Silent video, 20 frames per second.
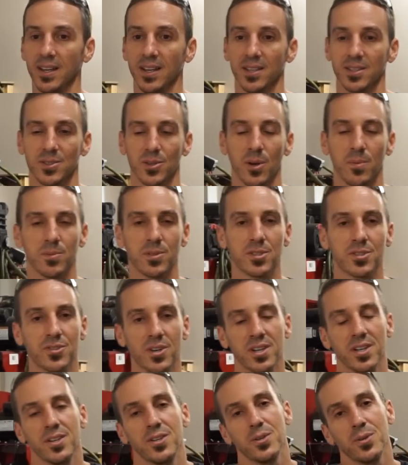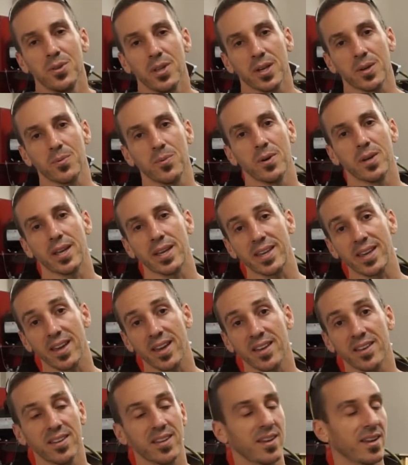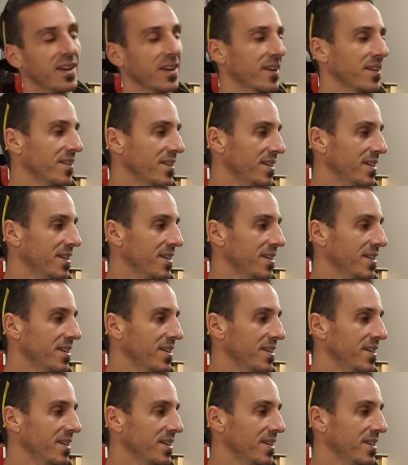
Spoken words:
so I'm just trying to do like what I can today.